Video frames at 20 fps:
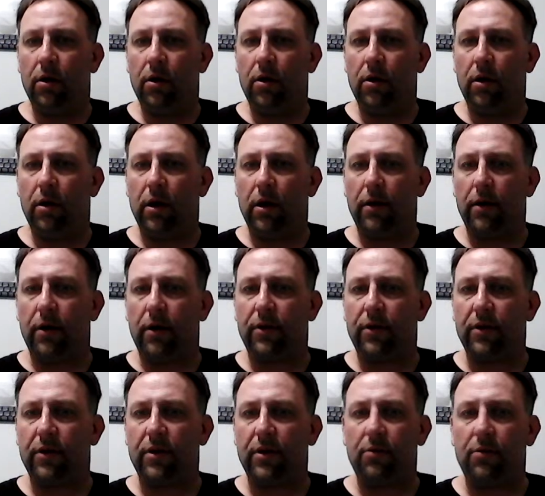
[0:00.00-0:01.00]
Yeah, I
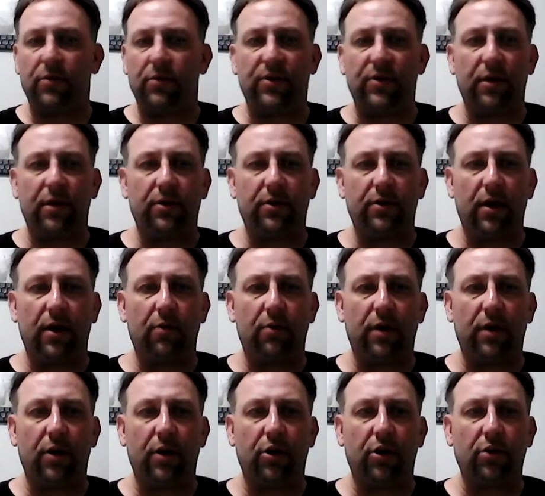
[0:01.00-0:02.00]
think that was it. Yeah, we
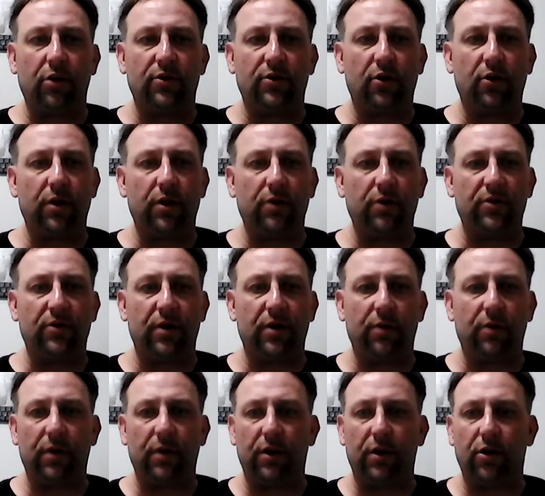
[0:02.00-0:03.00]
had a good turnout tonight.
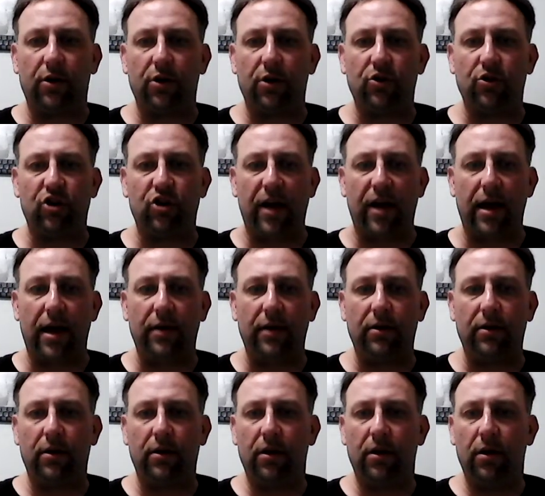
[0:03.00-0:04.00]
We had a good chat.
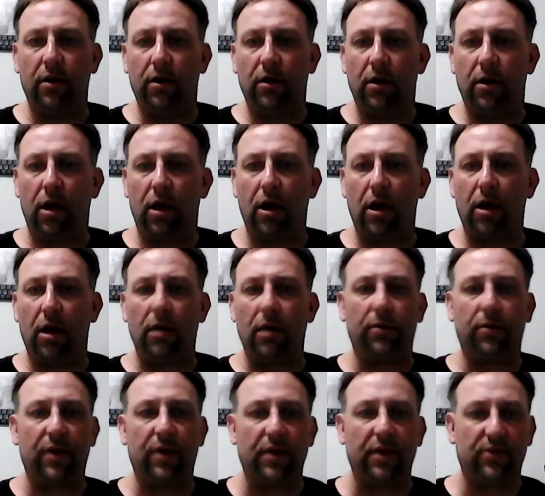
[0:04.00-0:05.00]

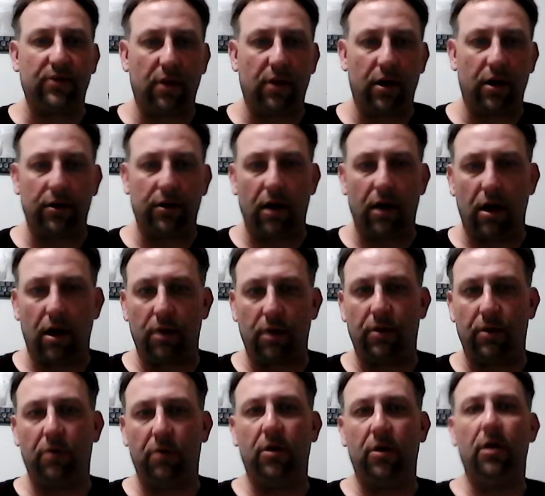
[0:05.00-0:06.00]
Thanks a lot.
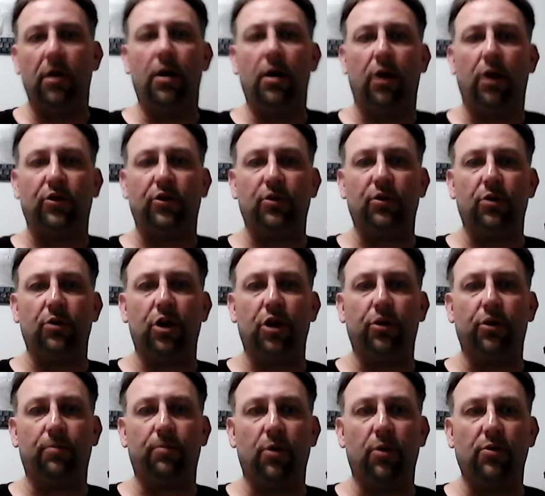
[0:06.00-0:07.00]
I'll do
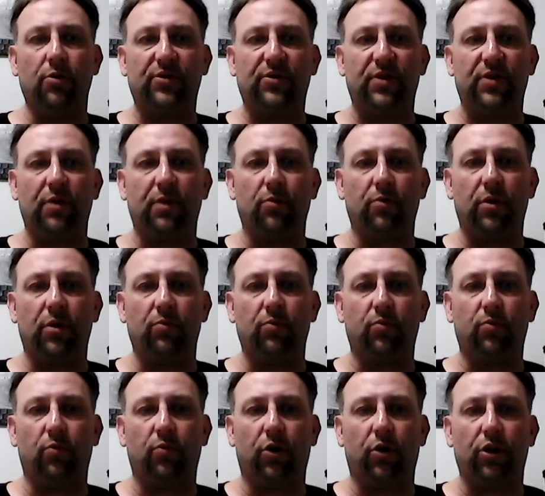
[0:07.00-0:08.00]
another posting
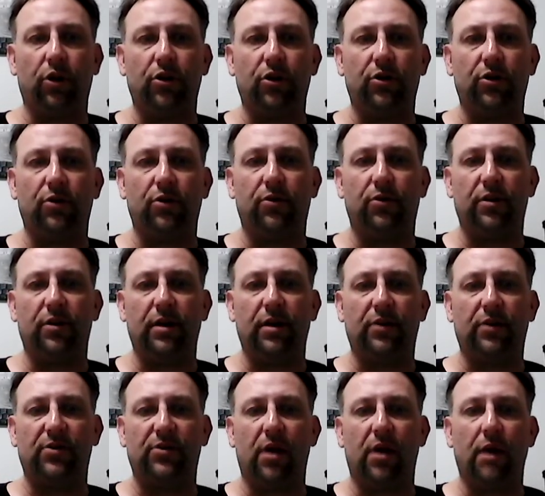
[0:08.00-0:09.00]
when we're going to do the
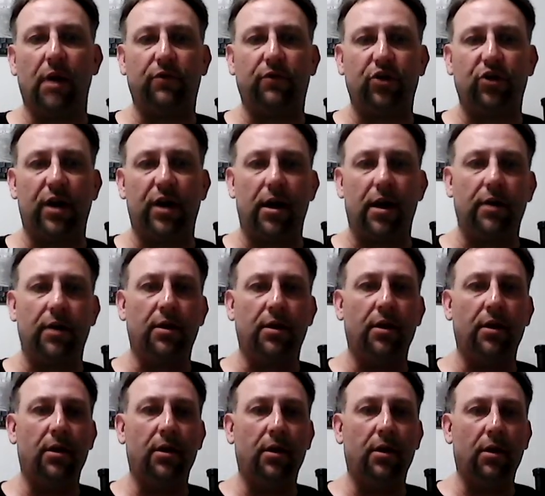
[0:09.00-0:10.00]
next live chat.
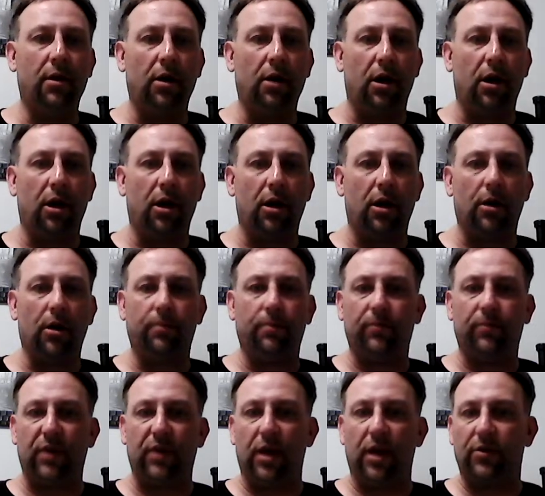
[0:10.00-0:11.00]

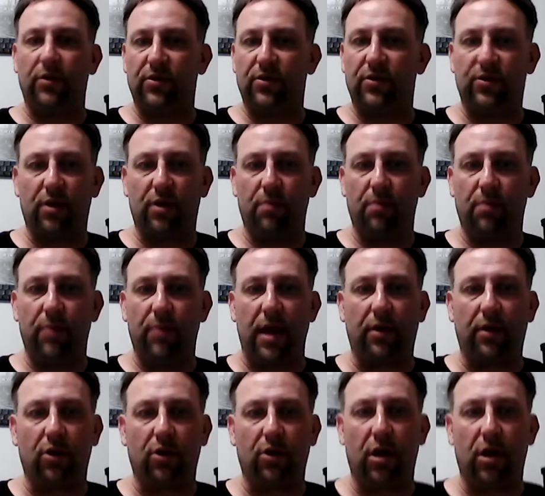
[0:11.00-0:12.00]
Just come
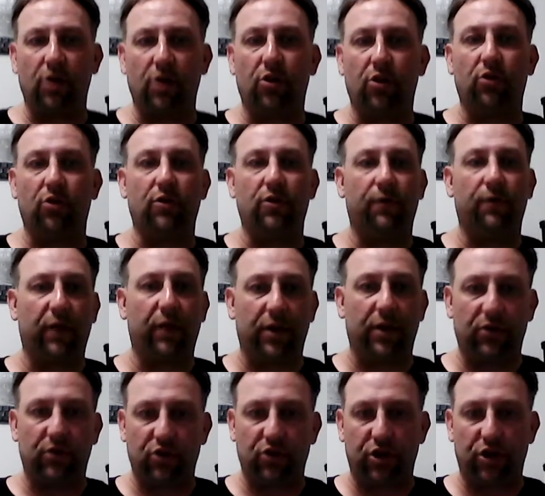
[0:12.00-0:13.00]
back. Don't forget
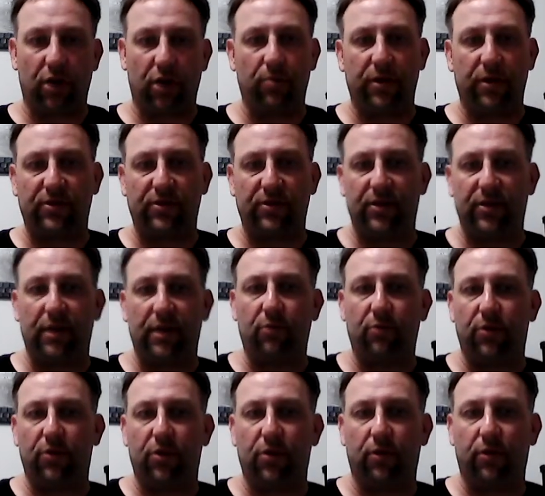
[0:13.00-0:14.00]
to share my site
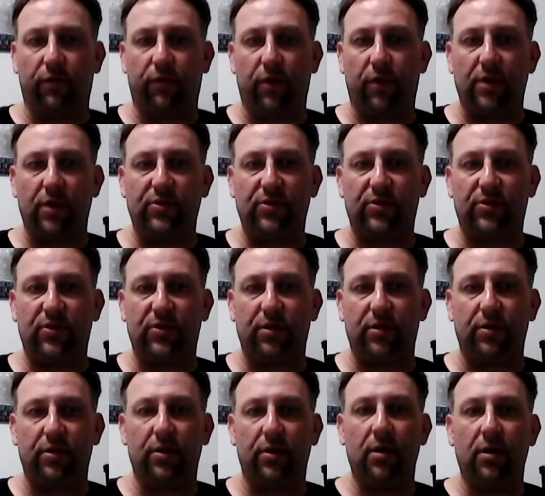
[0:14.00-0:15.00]
with your friends
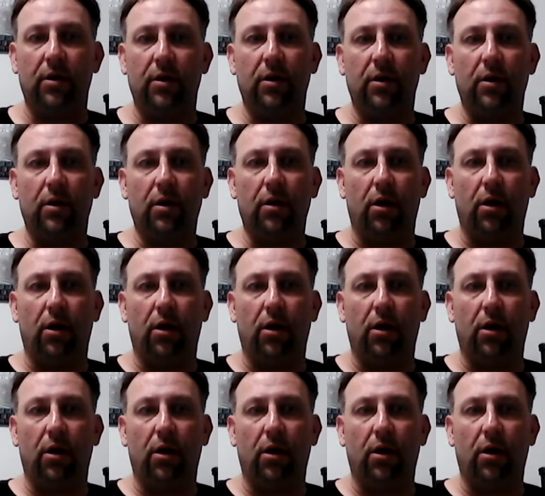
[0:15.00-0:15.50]
and all